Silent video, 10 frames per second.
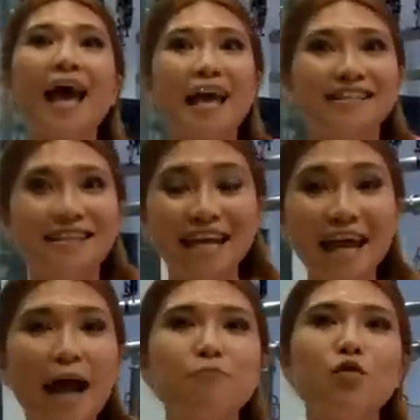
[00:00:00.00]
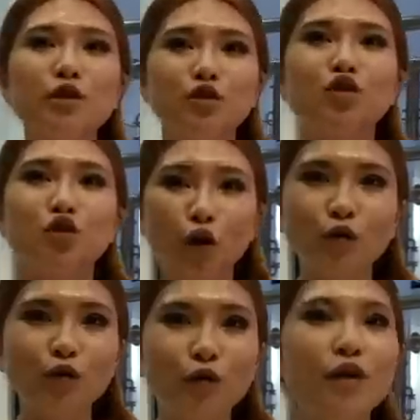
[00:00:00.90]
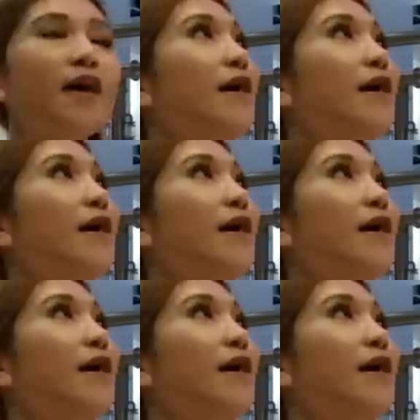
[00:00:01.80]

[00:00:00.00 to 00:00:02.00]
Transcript: And today I'm going to show you